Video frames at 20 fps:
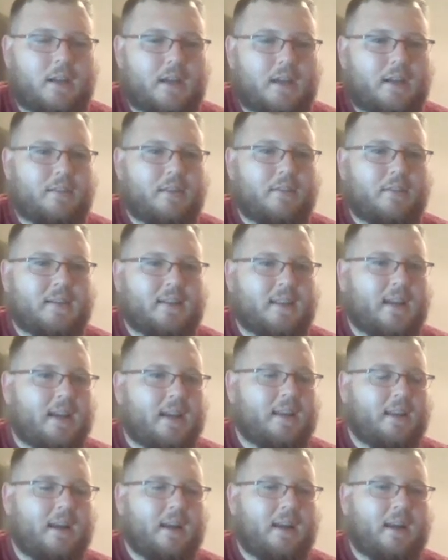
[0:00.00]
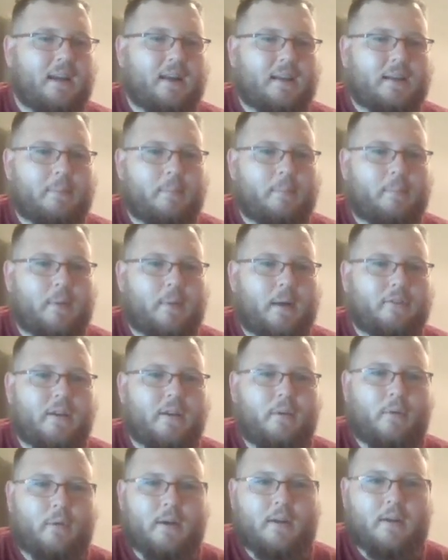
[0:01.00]
Stuff like that. I'll try
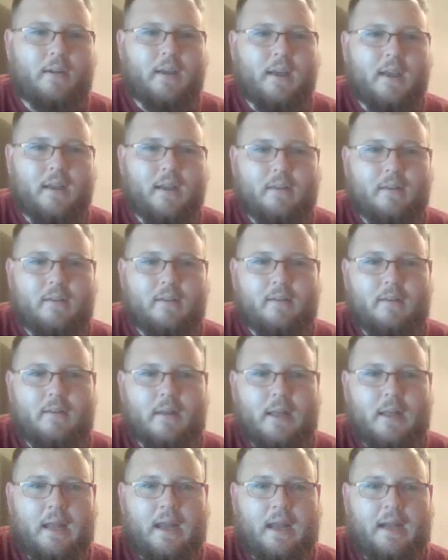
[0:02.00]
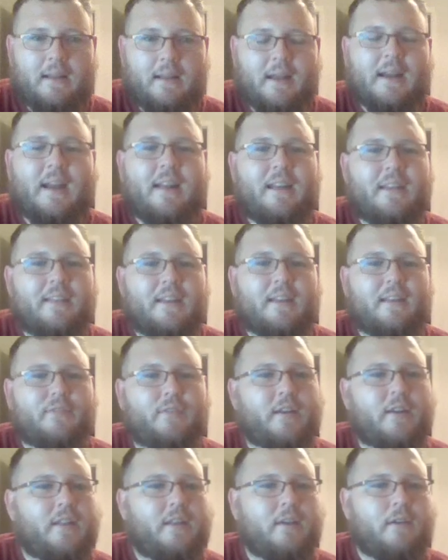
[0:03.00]
to work on that. I kind of think it's
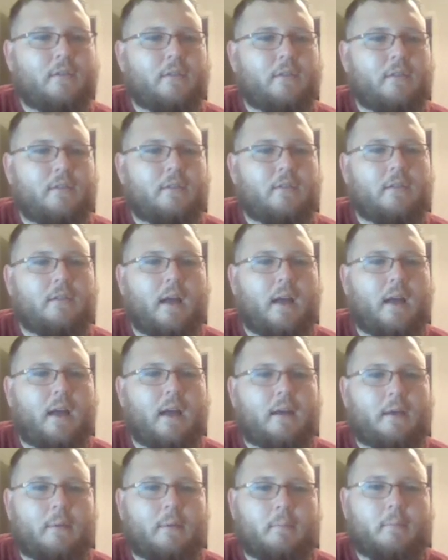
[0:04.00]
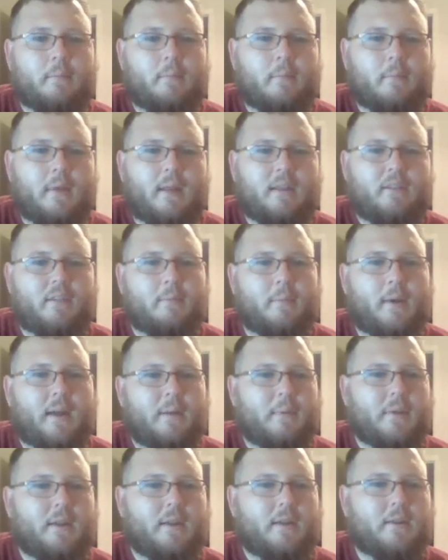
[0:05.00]
funny, though. That's just my
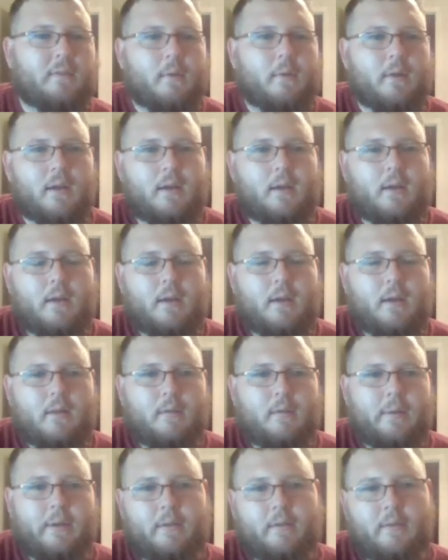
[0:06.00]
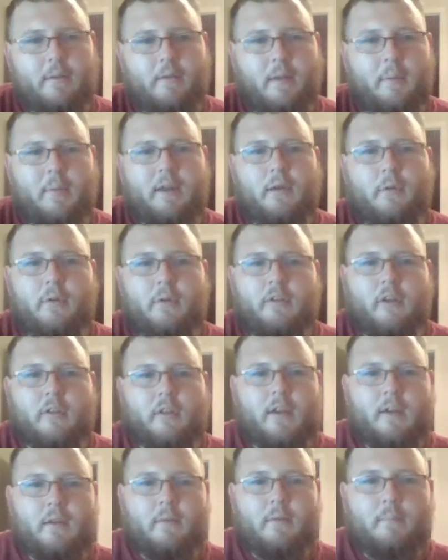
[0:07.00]
opinion. But let me know what y'all
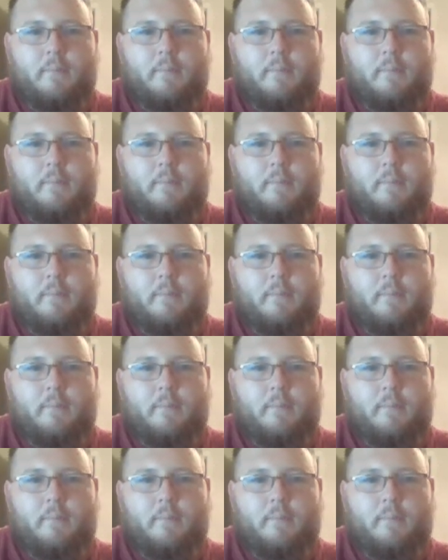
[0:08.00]
think.